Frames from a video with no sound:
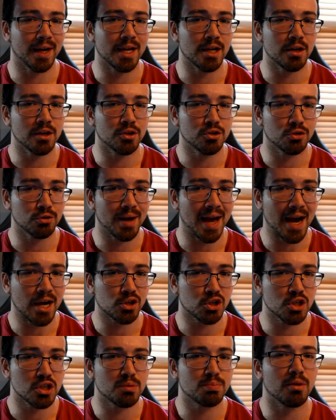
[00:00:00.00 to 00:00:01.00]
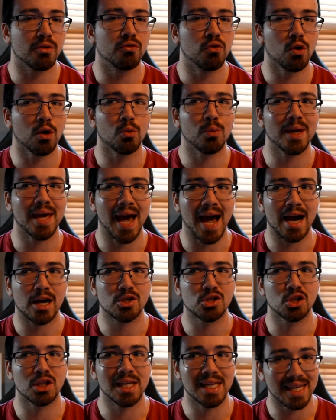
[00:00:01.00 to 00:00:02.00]
interactions before we
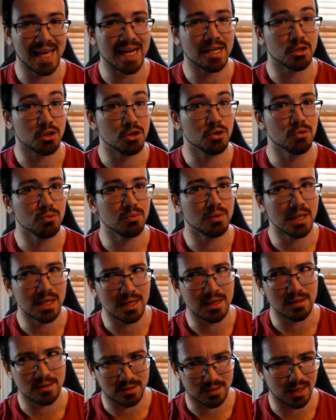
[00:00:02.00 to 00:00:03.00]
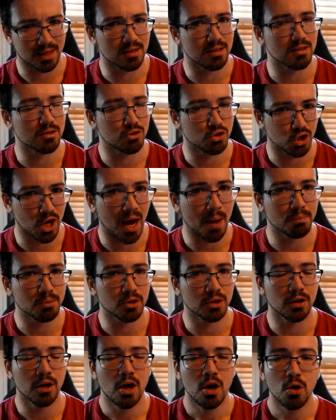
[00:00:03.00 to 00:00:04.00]
actually get to the sixth
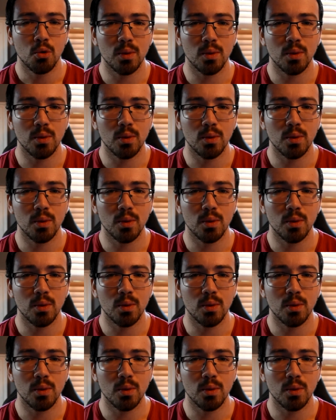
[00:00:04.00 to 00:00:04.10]
chapter